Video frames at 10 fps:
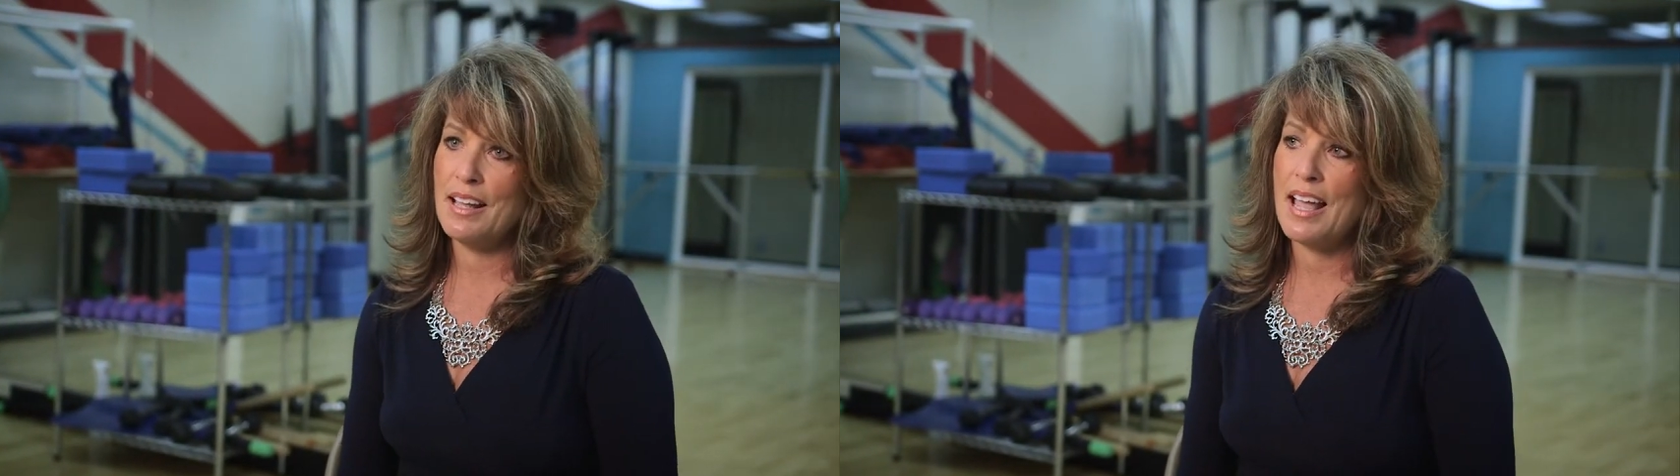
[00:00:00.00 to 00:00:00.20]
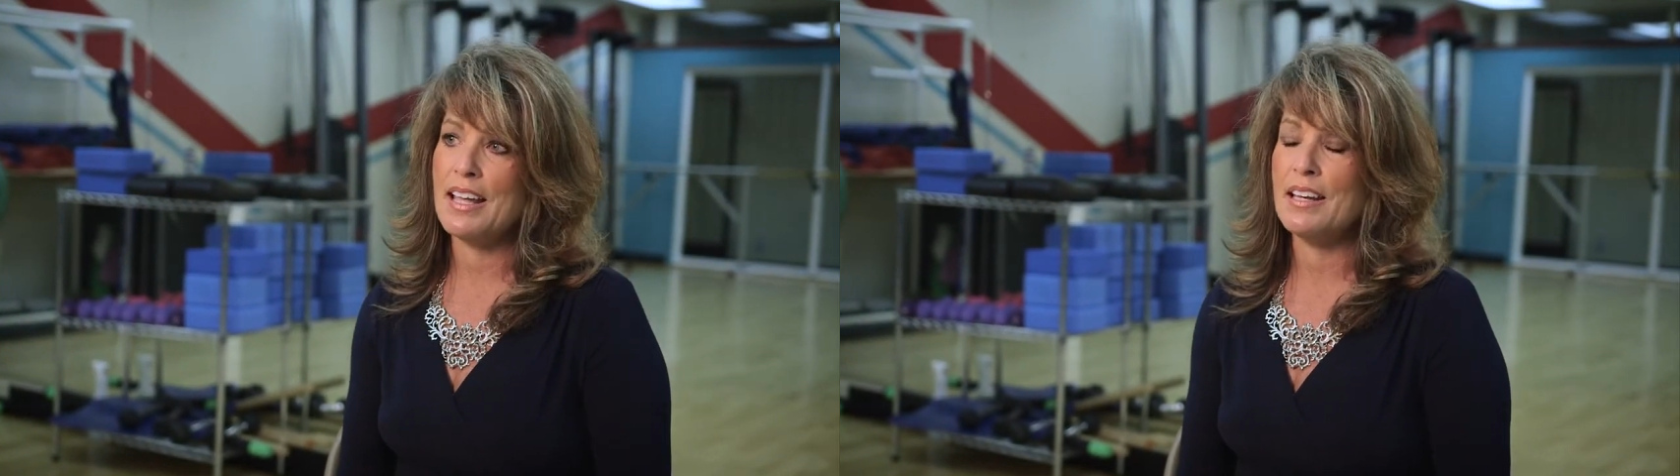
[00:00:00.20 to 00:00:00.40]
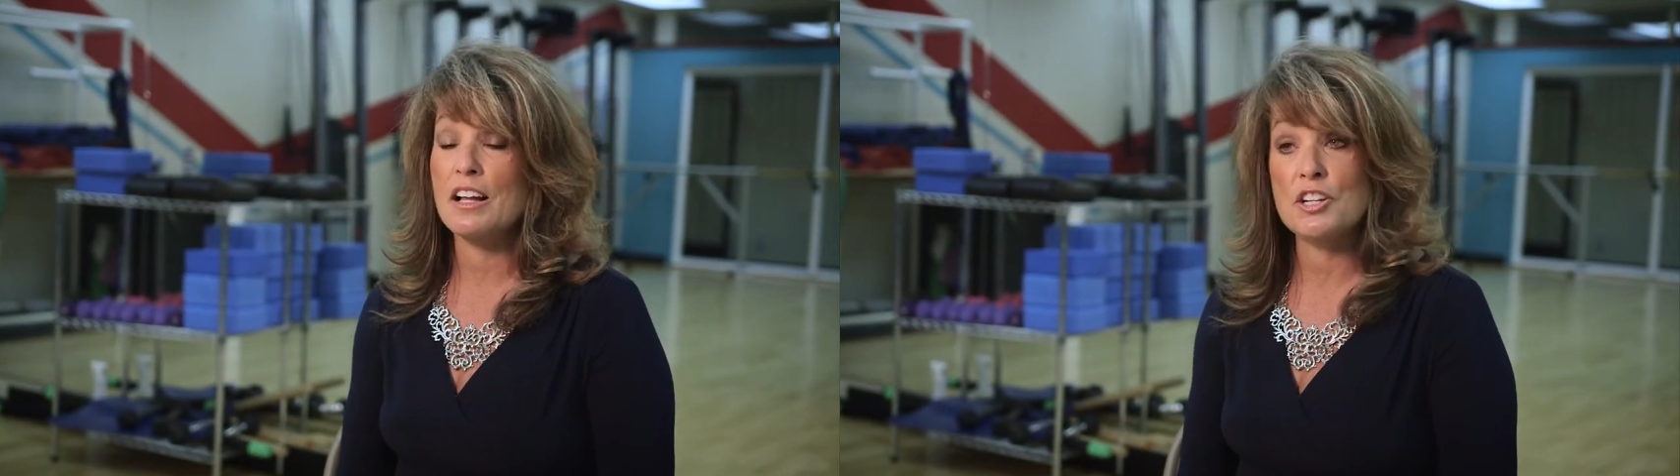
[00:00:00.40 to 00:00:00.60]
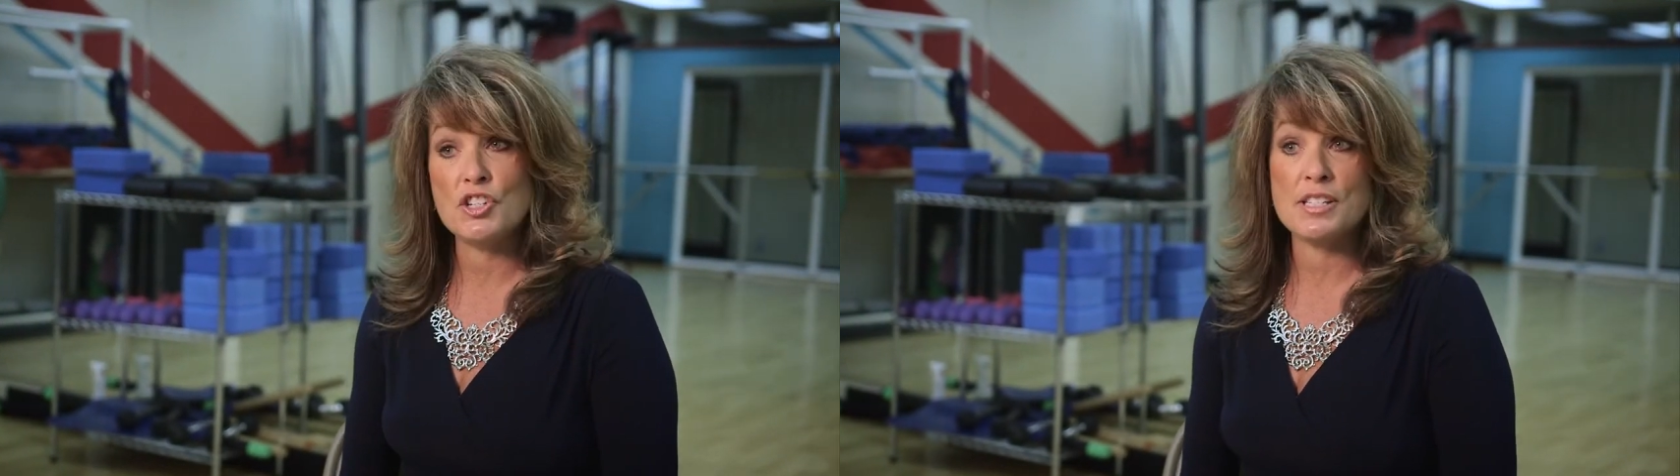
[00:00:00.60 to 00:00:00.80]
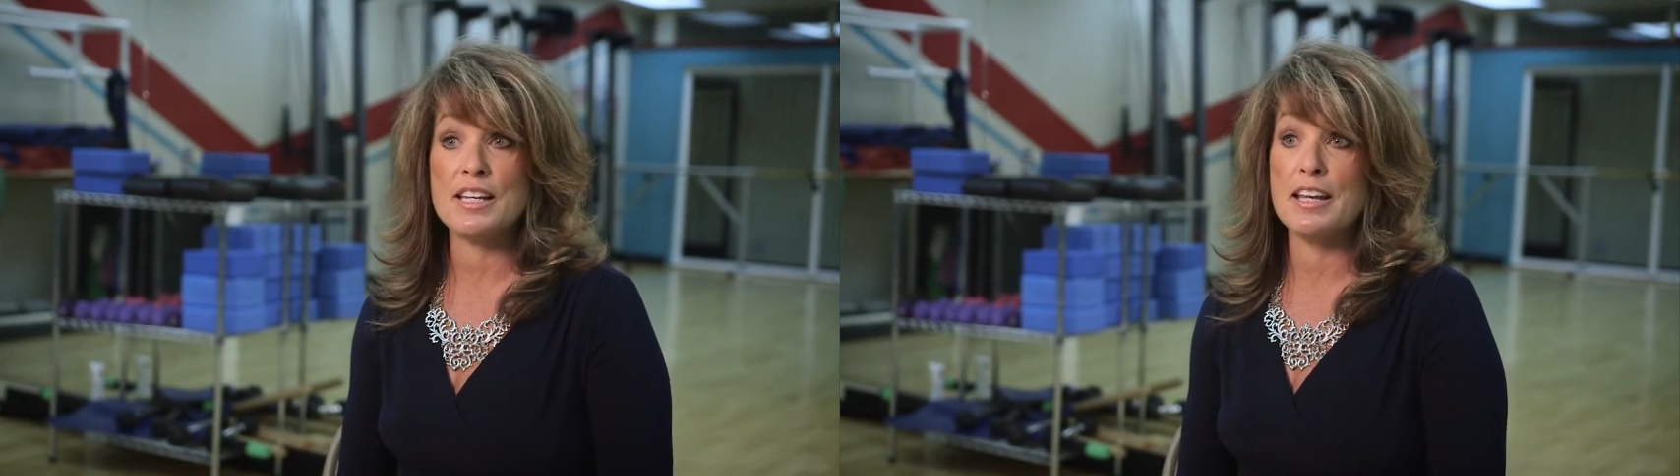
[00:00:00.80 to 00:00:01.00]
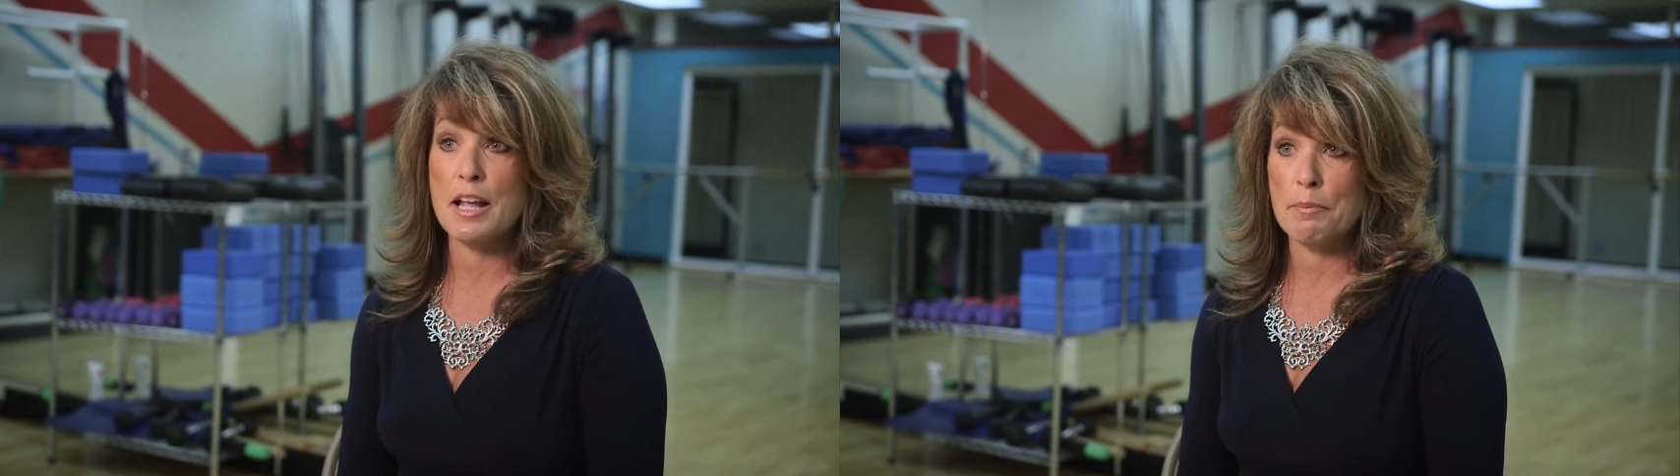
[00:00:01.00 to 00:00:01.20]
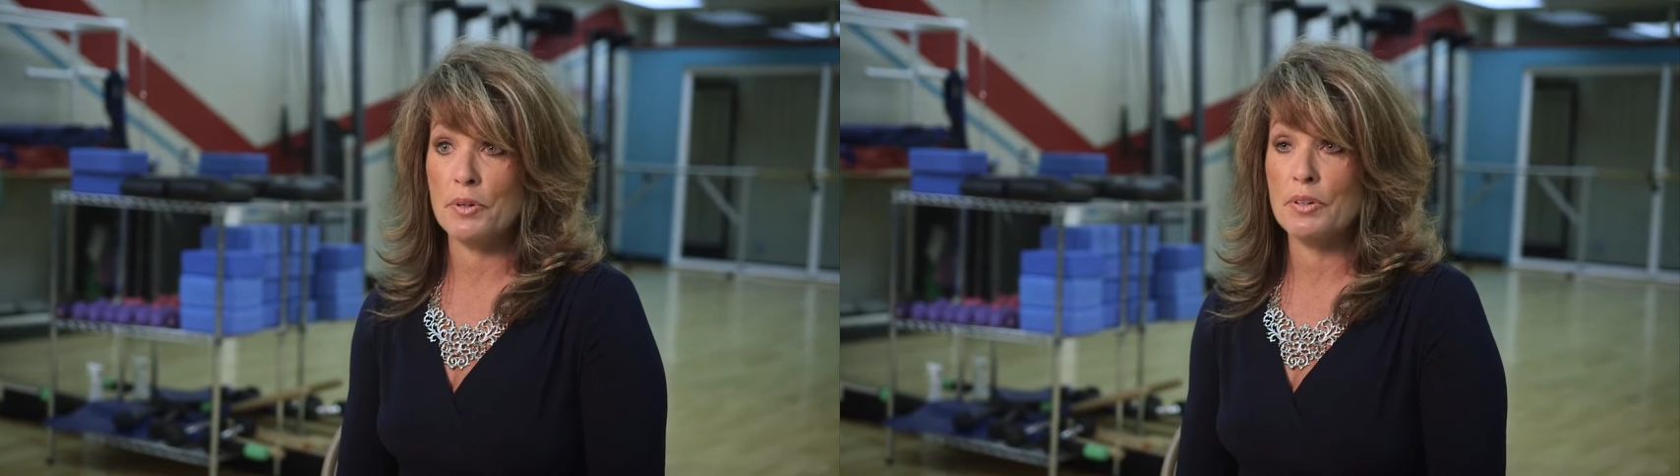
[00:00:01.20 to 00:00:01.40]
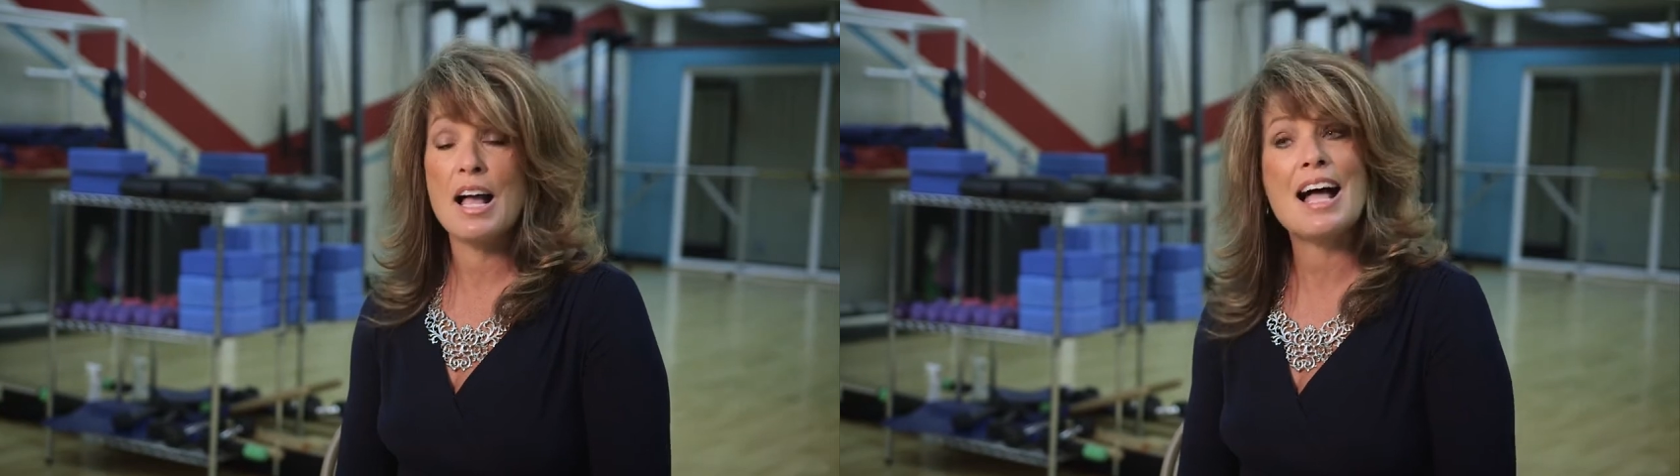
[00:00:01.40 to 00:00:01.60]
and not just a number.